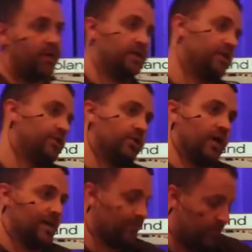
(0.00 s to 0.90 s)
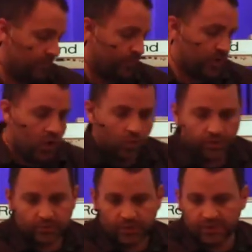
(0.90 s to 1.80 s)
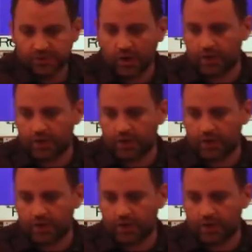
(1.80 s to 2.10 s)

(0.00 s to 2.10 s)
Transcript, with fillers: him, and as I shared the gospel with him, we, we, we just